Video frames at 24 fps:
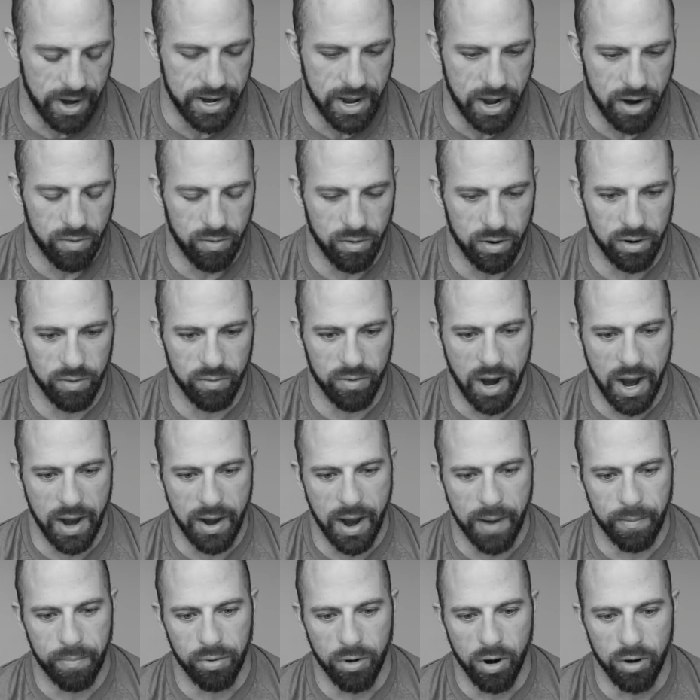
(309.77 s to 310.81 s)
right now, we're
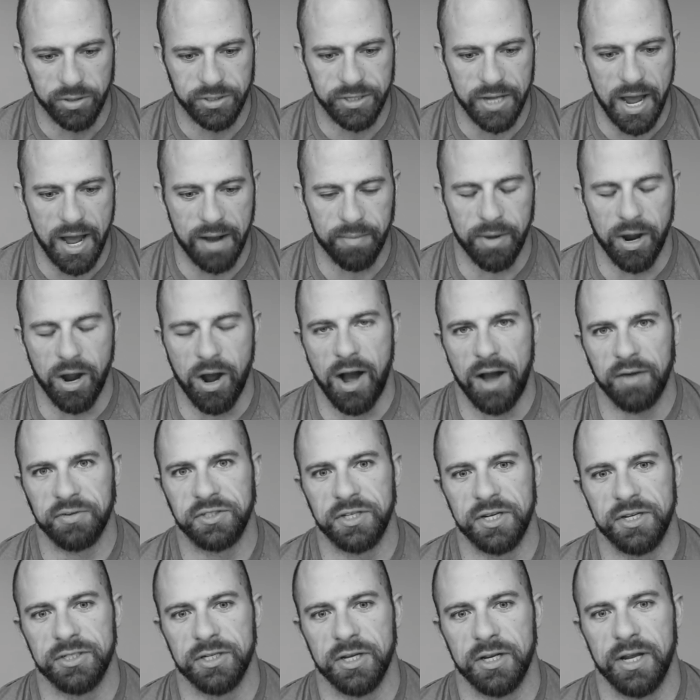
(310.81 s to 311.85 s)
I, I, broke down my off
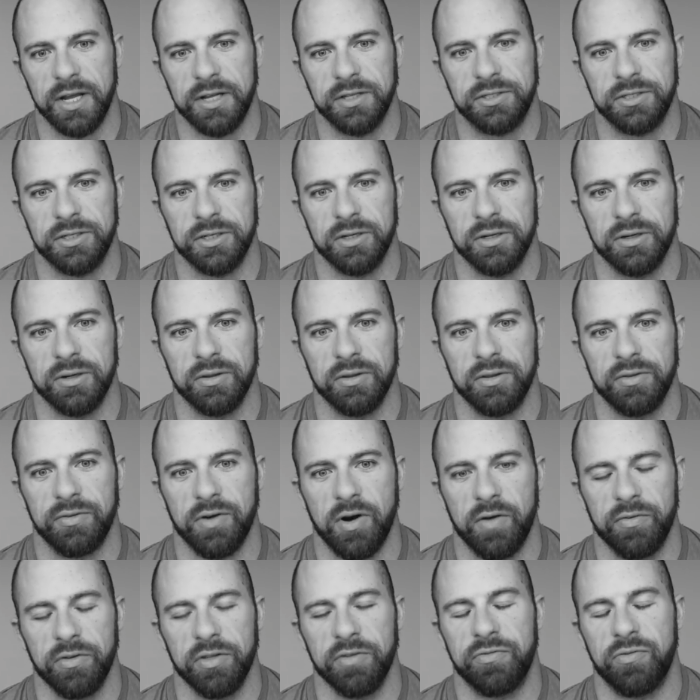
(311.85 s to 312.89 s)
season into
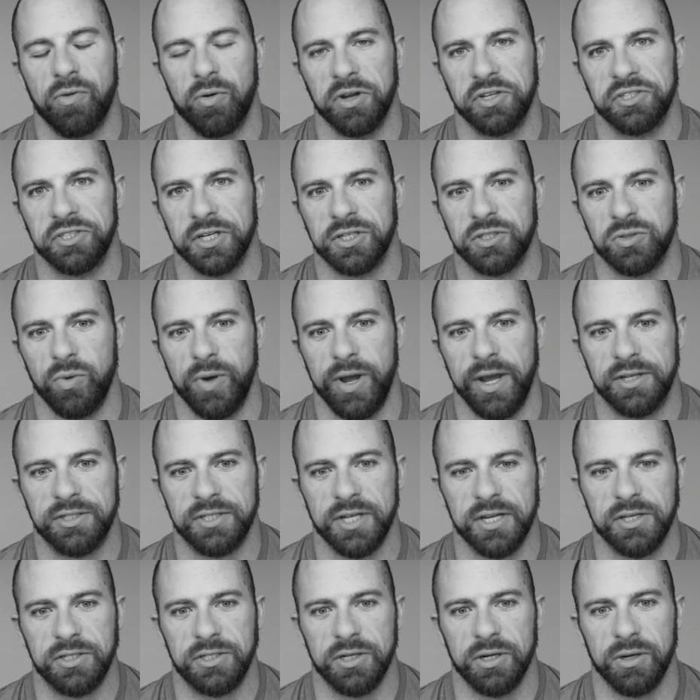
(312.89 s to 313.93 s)
over the 46 weeks
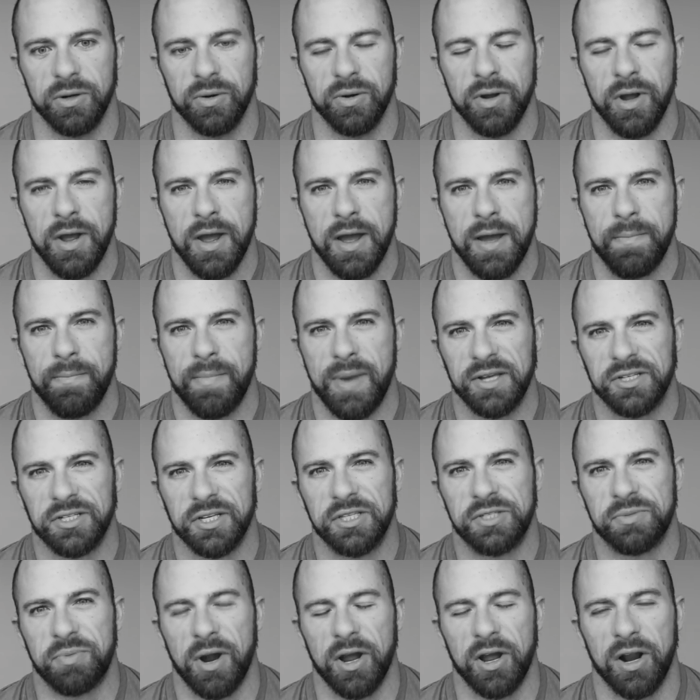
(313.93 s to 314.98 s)
into basically
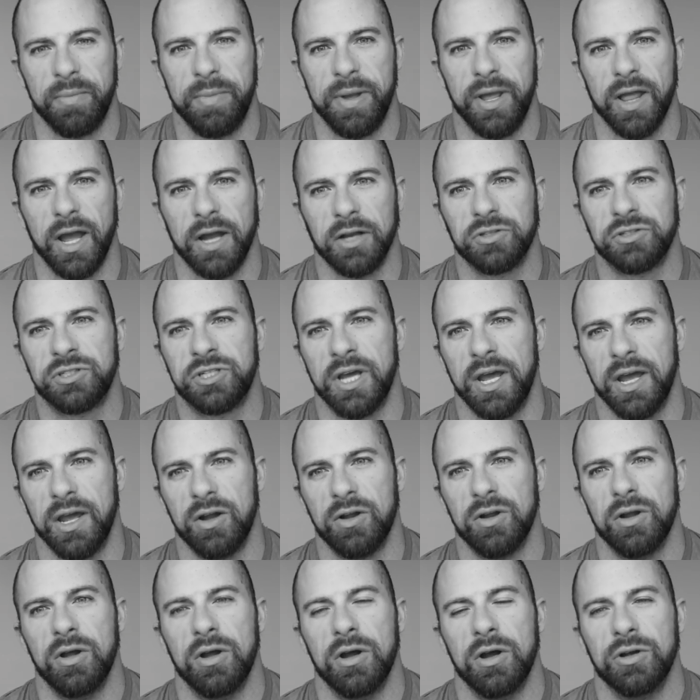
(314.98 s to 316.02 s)
it's probably gonna be like 10,
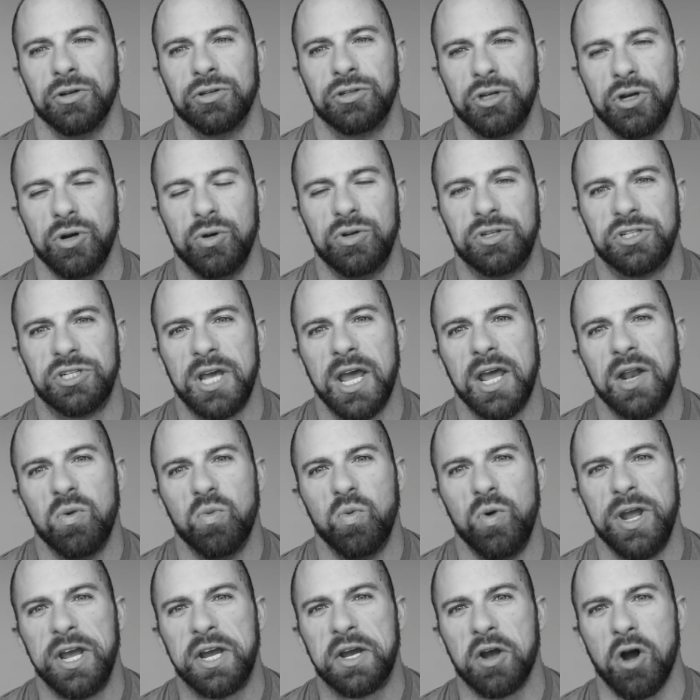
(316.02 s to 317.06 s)
two
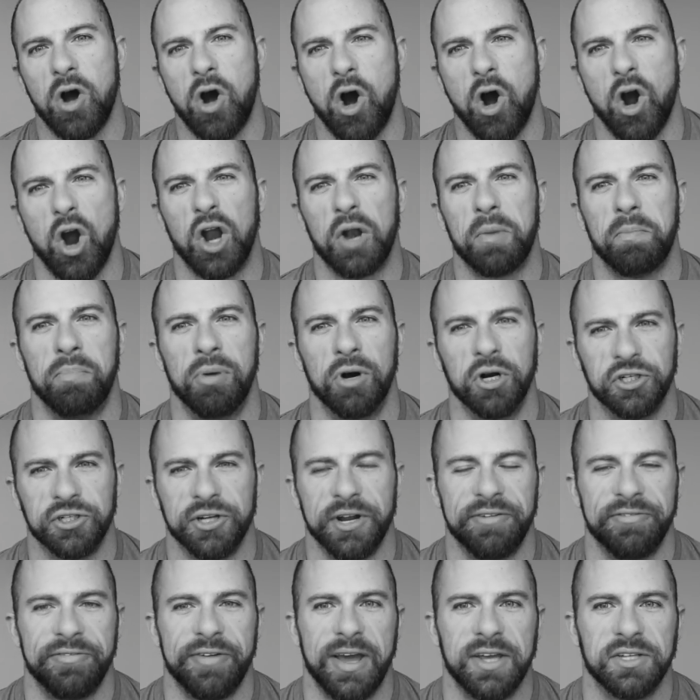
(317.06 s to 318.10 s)
10 week hard
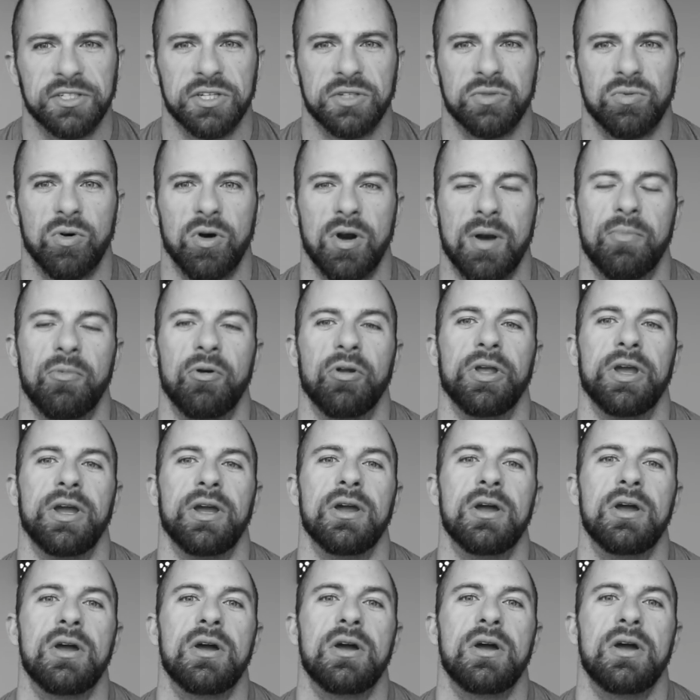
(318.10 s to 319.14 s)
pushing phases where I'm
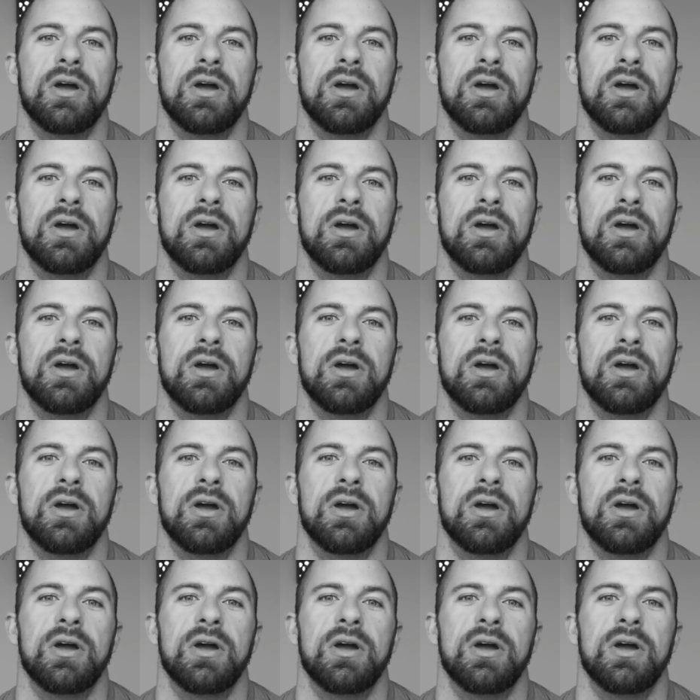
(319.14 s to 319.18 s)
really